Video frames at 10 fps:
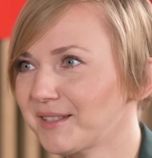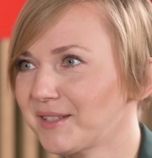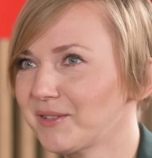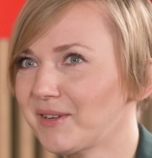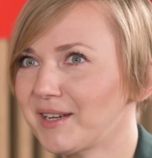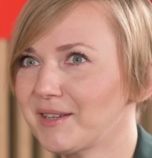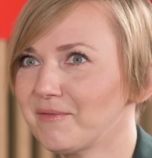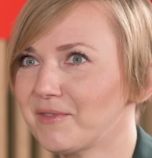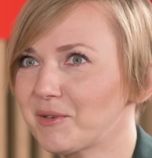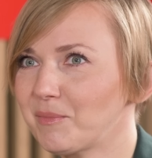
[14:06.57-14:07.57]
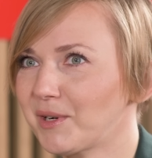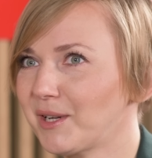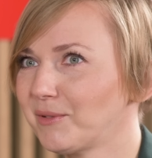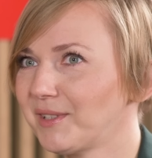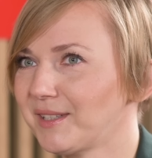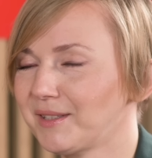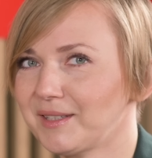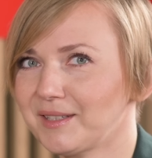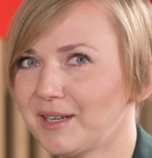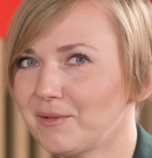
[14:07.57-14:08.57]
So I'm very proud that
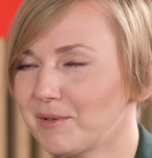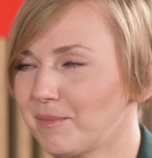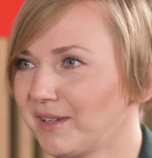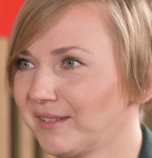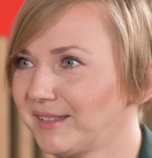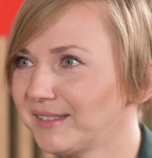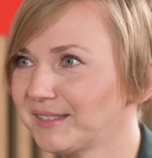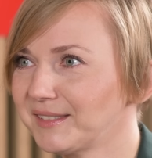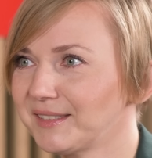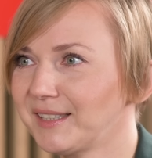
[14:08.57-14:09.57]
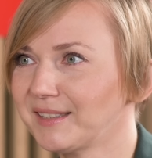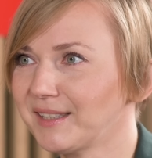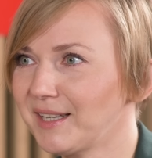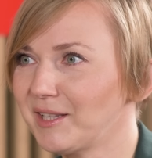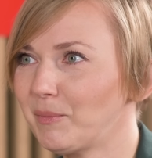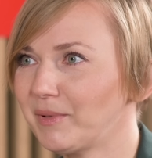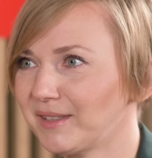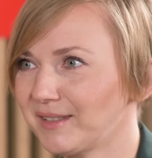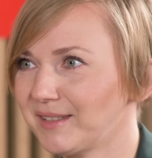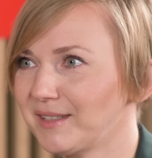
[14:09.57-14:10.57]
our bulk can help
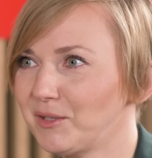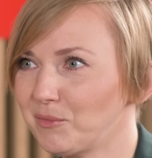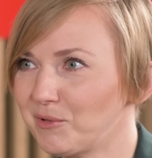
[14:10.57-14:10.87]
the